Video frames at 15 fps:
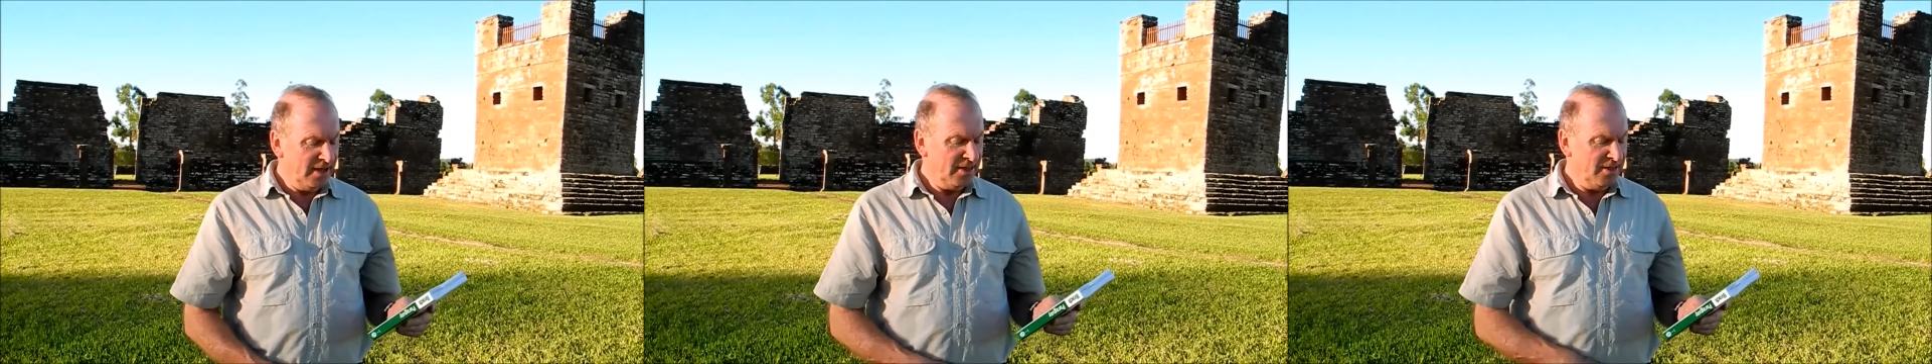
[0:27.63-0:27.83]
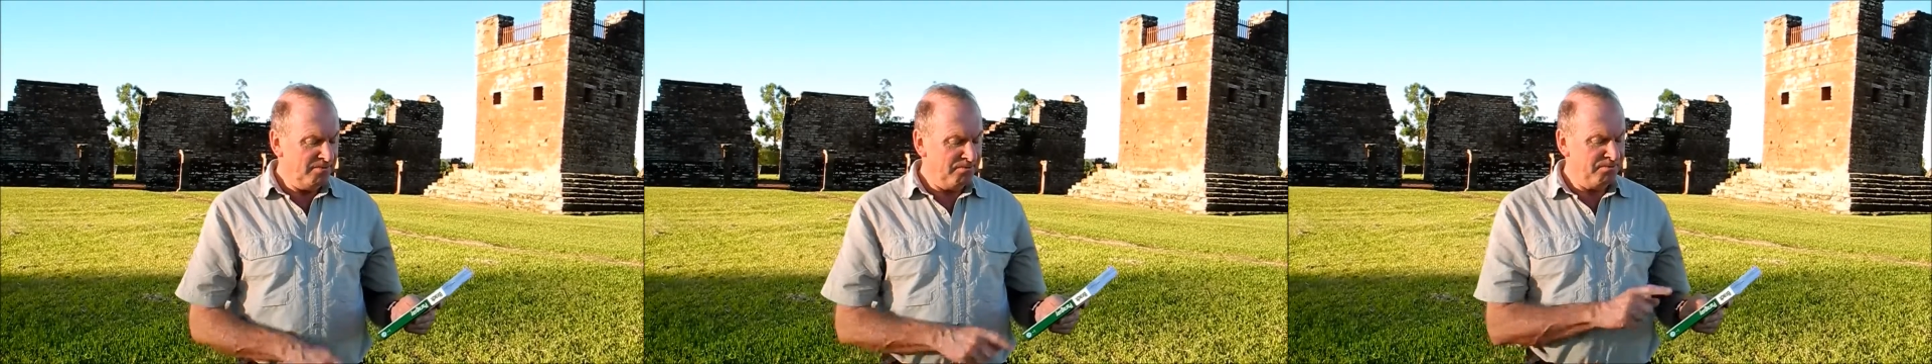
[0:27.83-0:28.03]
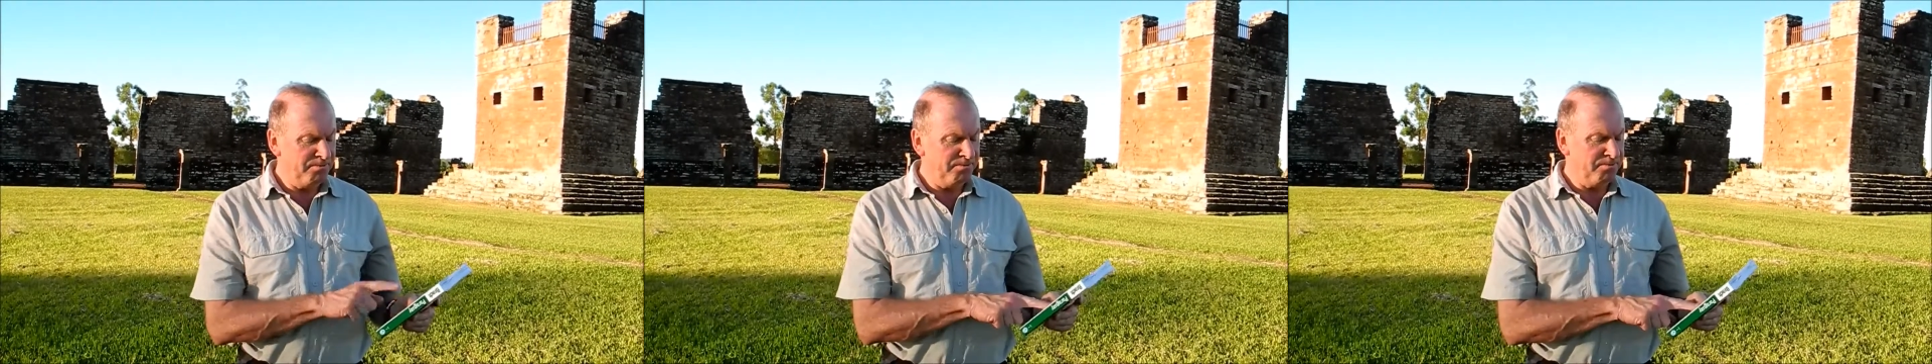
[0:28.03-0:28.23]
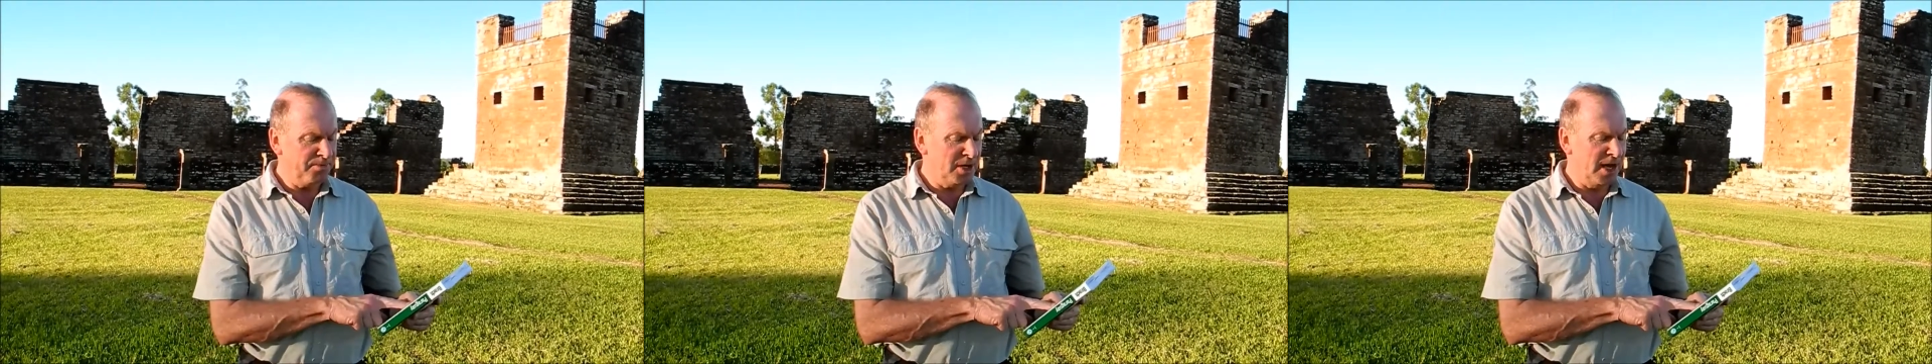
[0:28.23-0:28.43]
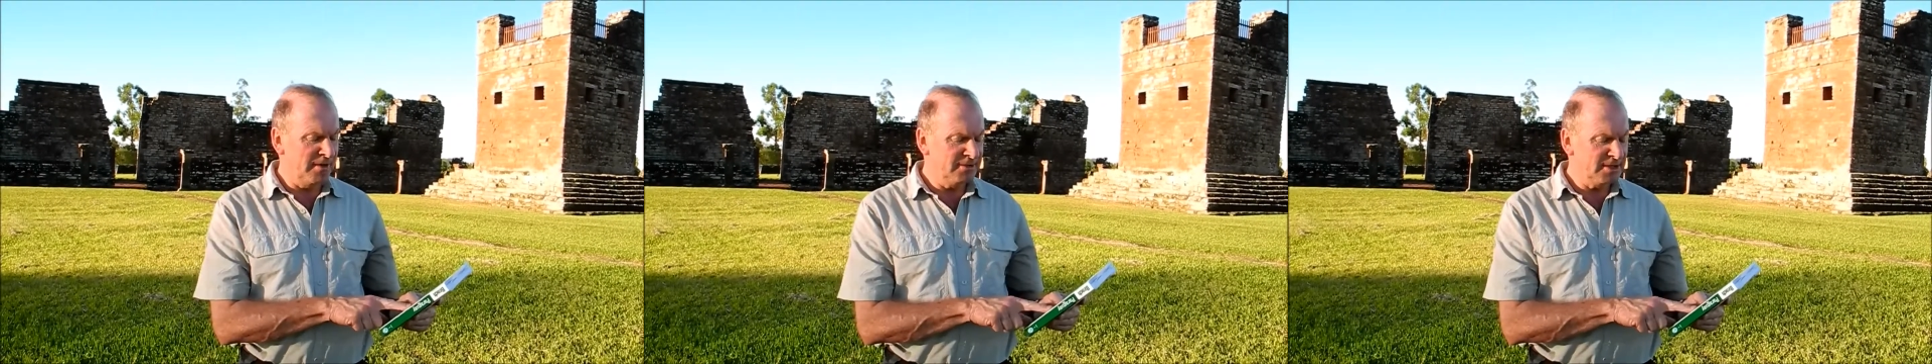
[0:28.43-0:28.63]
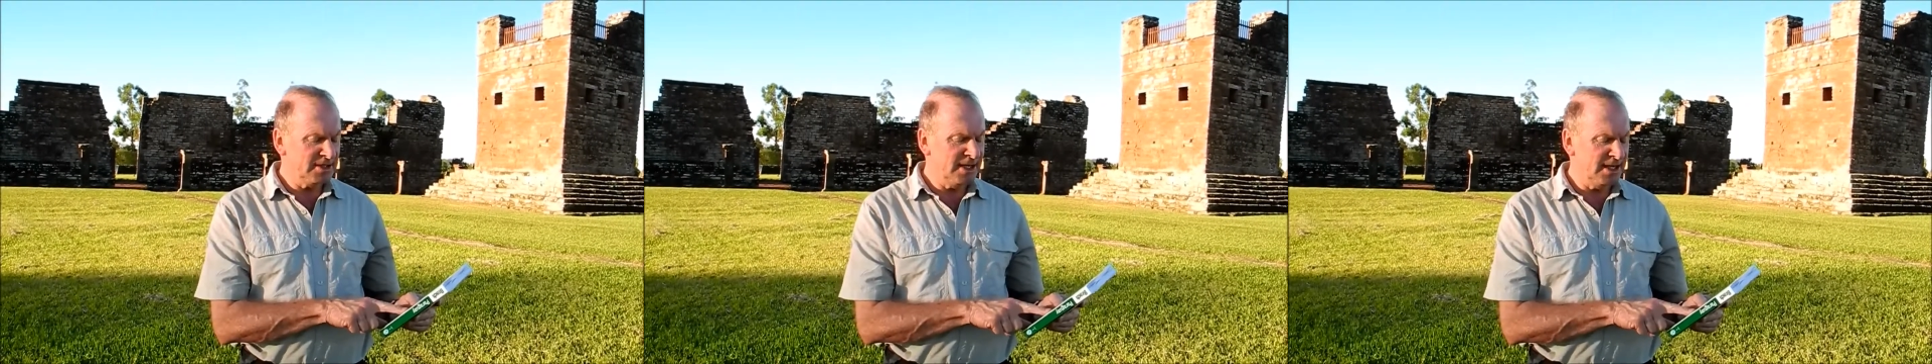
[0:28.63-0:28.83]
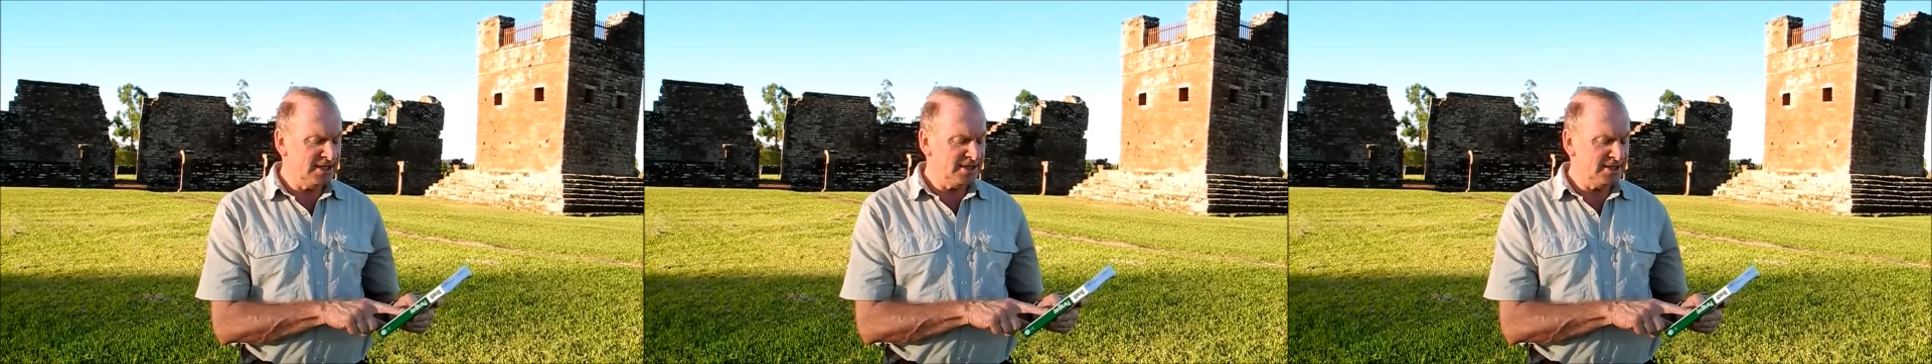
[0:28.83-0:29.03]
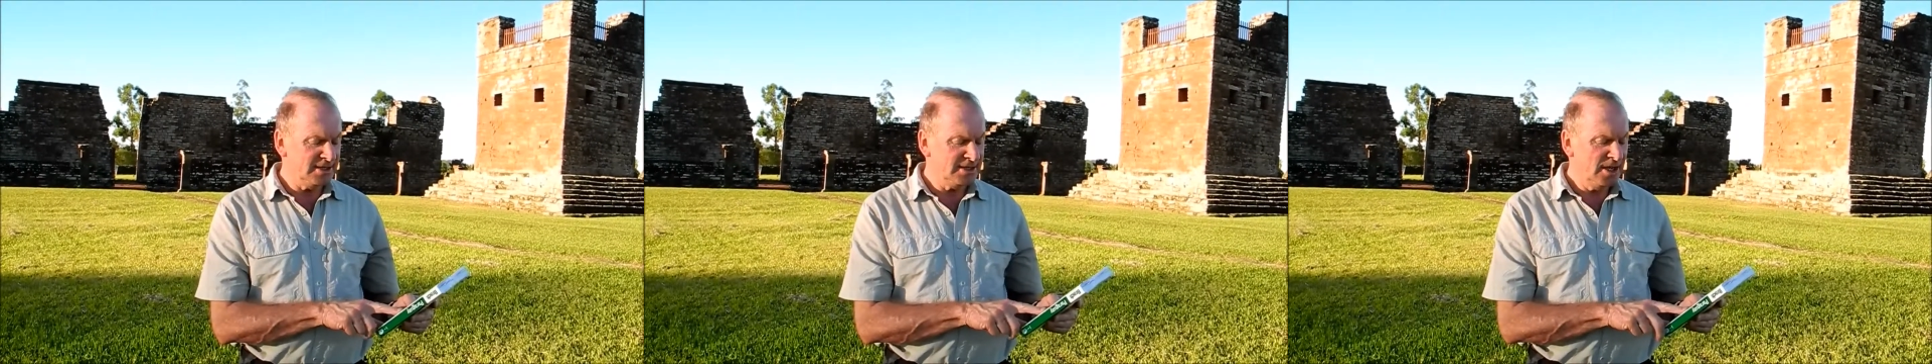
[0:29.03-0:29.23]
the cover
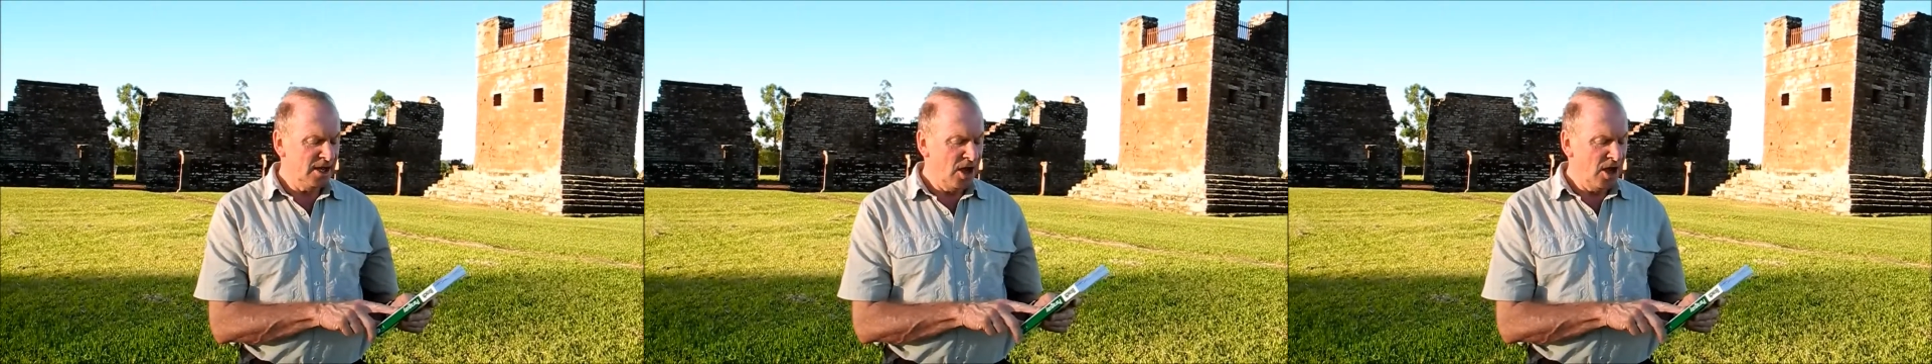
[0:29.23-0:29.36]
says,